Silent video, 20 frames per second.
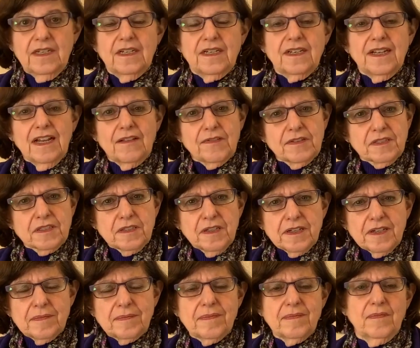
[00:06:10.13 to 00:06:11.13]
Now let's look
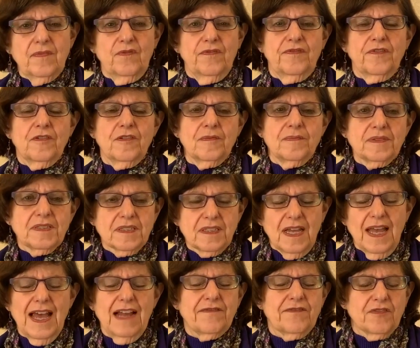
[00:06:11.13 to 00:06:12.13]
at
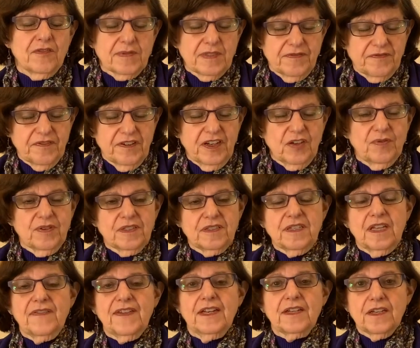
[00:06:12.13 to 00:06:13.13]
adverbs of
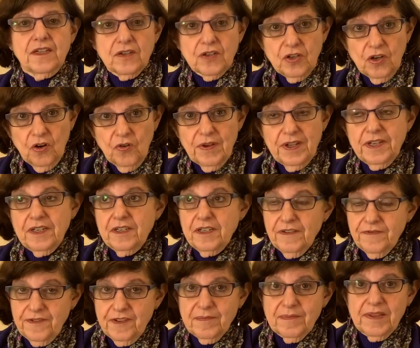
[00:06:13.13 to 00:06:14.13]
frequency that can go in
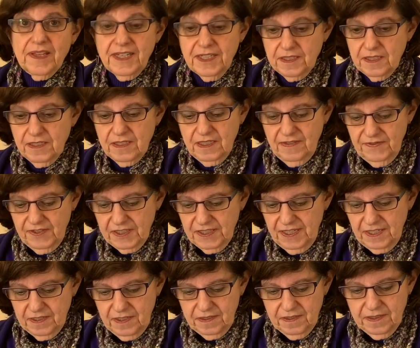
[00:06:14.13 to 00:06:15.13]
different places in the
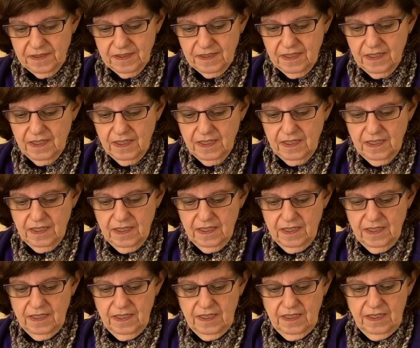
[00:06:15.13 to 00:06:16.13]
sentence.
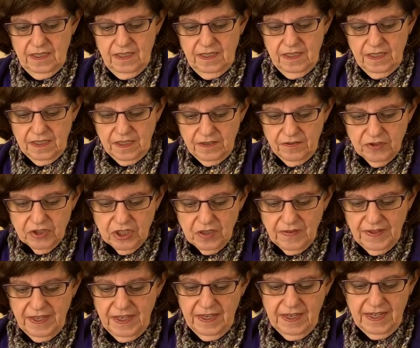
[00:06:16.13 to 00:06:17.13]

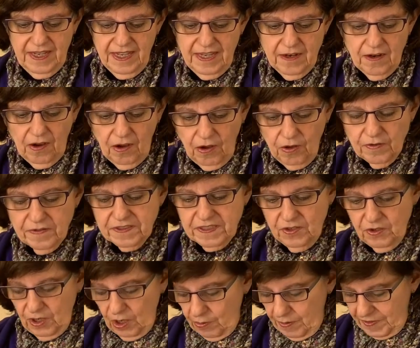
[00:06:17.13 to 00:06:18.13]
Usually can also
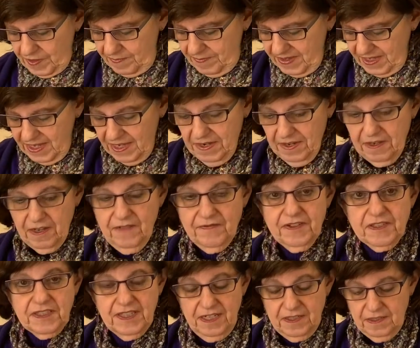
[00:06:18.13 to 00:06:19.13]
go at the beginning of the
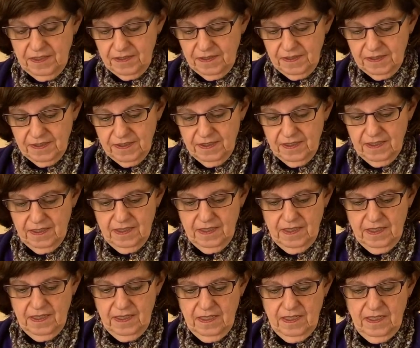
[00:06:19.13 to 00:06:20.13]
sentence.
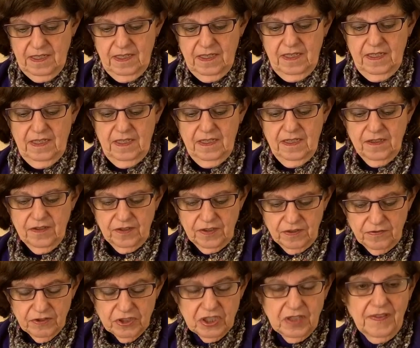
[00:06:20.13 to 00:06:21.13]

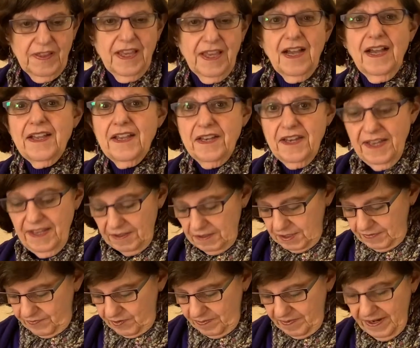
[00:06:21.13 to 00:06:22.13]
Usually I eat eggs
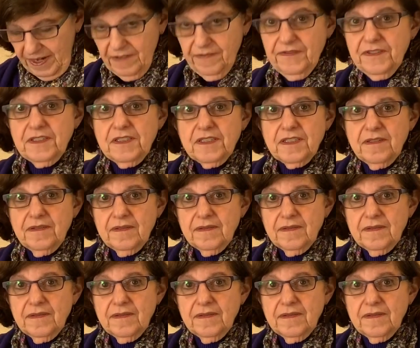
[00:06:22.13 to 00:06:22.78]
for breakfast.